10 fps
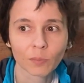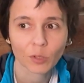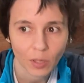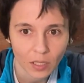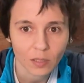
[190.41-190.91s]
I'm
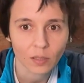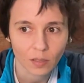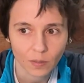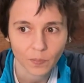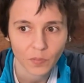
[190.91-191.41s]
trying
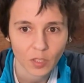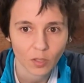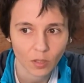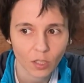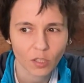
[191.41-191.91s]
to
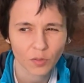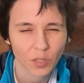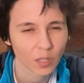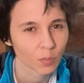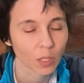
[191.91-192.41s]
look
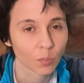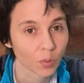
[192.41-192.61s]
for something